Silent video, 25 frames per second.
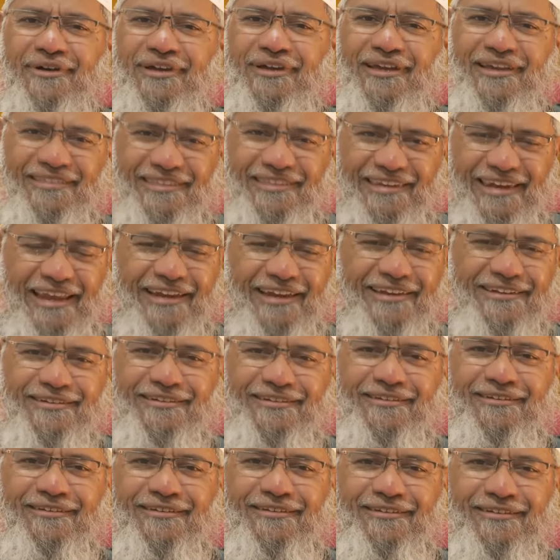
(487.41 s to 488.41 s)
in the
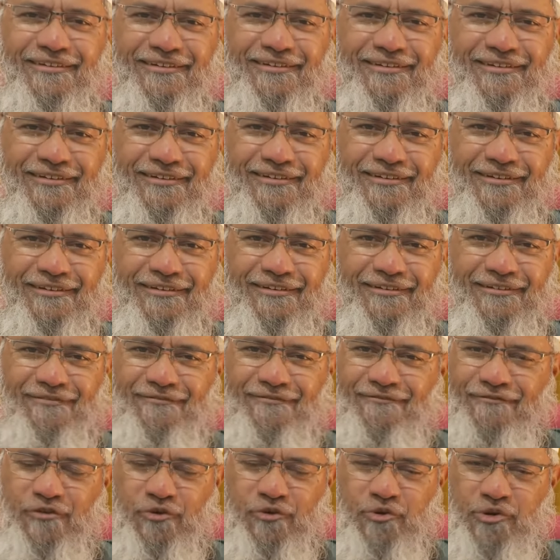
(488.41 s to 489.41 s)
next
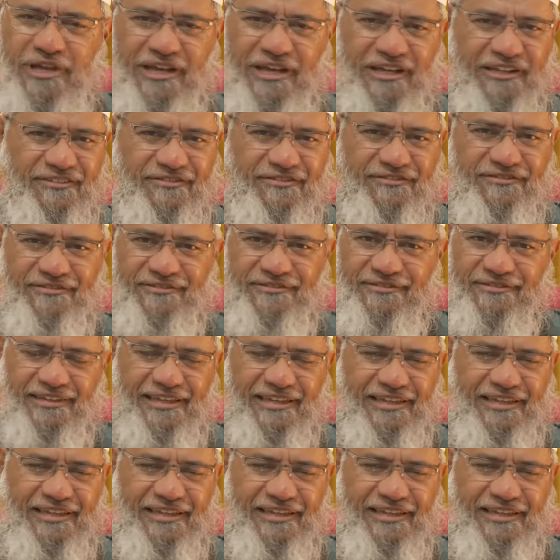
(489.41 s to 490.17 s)
few years,